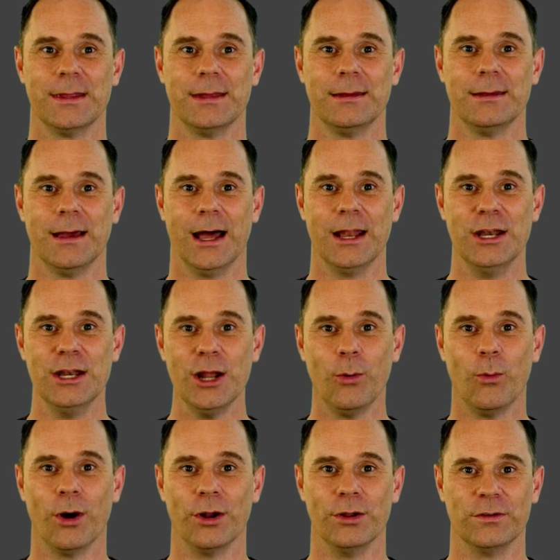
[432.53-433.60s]
and no
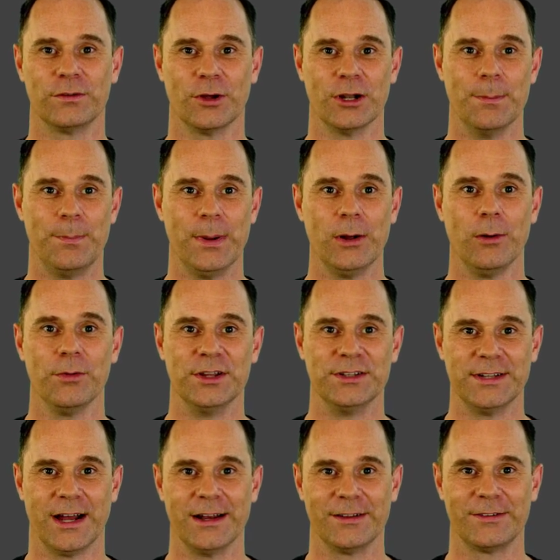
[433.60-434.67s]
one who's going to build the
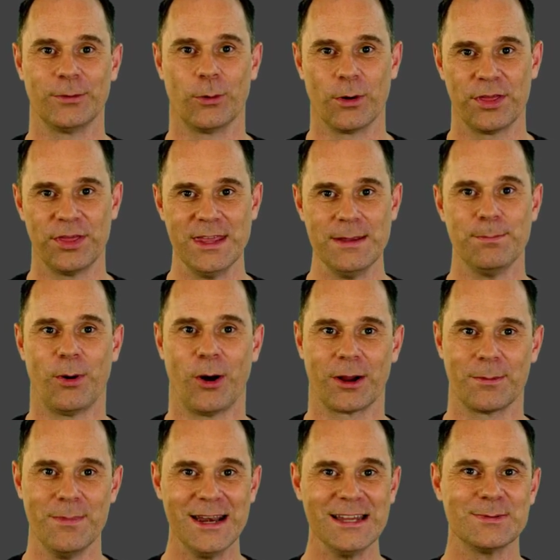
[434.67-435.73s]
dinosaur theme park
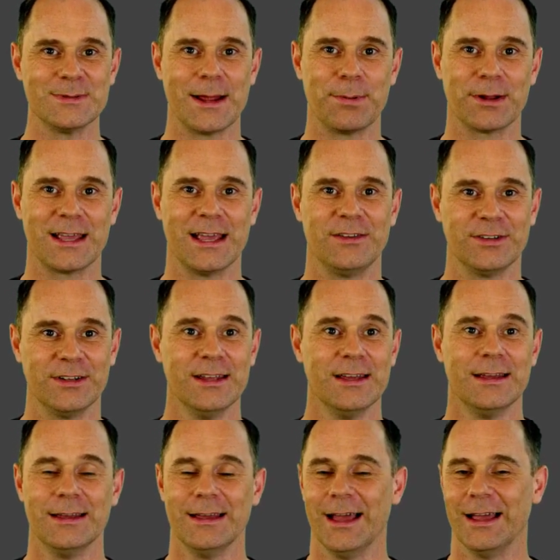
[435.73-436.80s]
management application
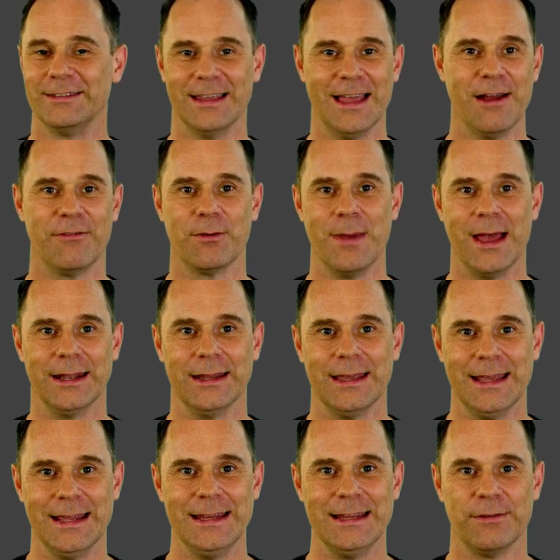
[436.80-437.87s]
has ever met
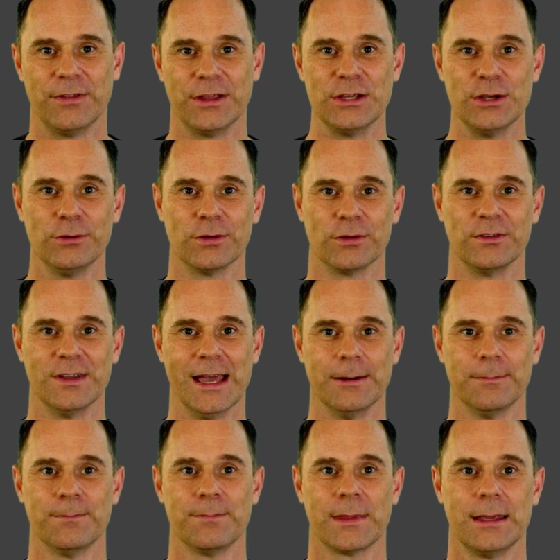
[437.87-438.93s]
any of the users yet.
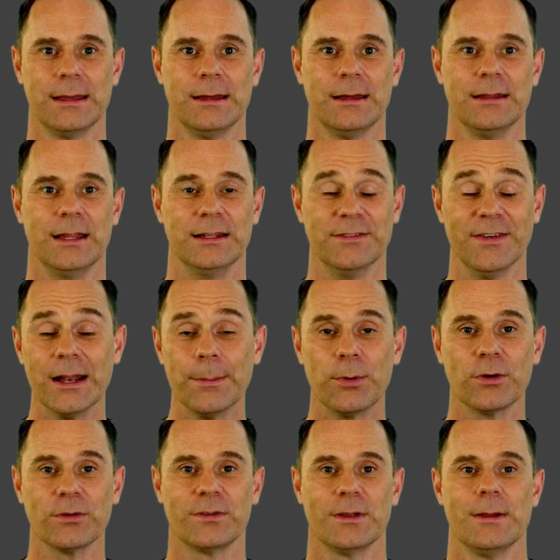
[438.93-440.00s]
The
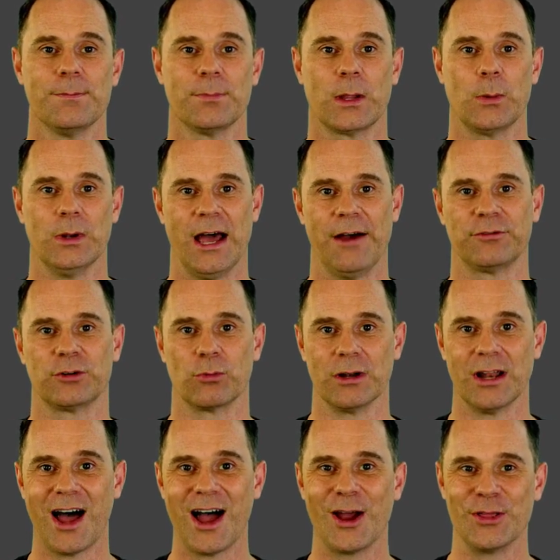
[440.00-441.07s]
developers will have to
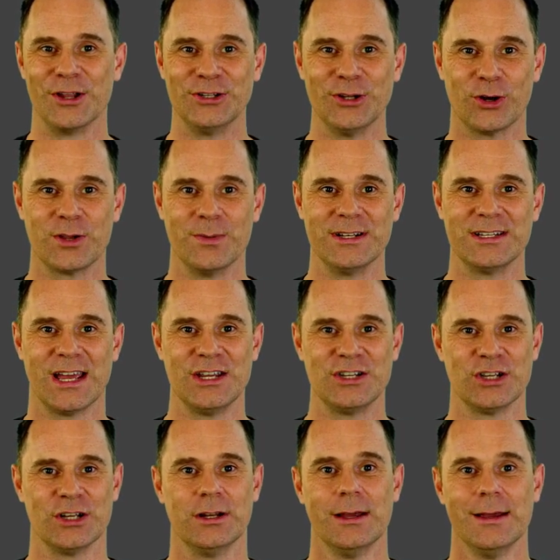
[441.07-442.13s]
rely on the
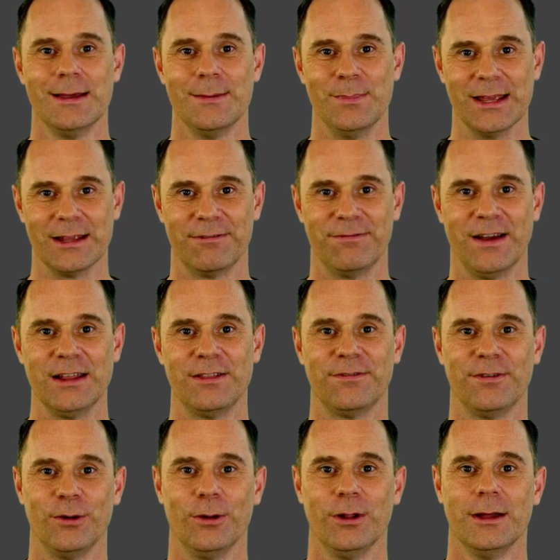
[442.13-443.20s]
documentation being
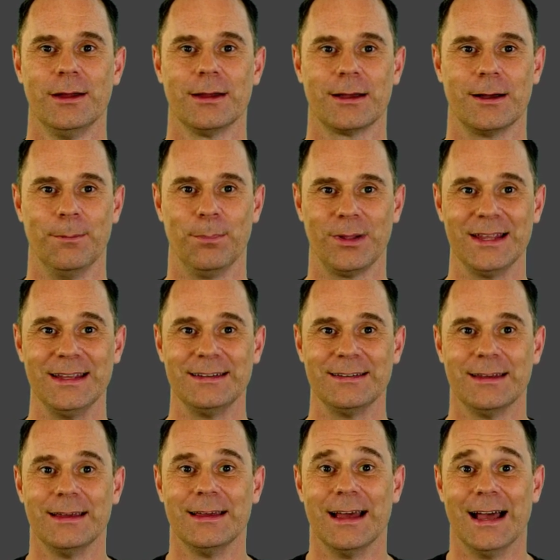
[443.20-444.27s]
faithful, complete,
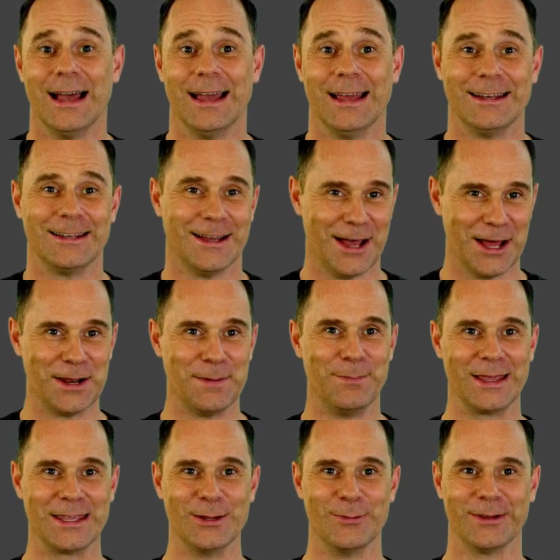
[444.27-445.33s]
and
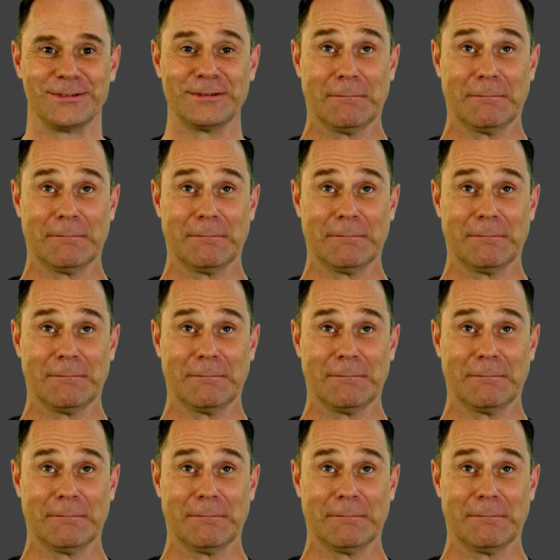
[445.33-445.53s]
unambiguous.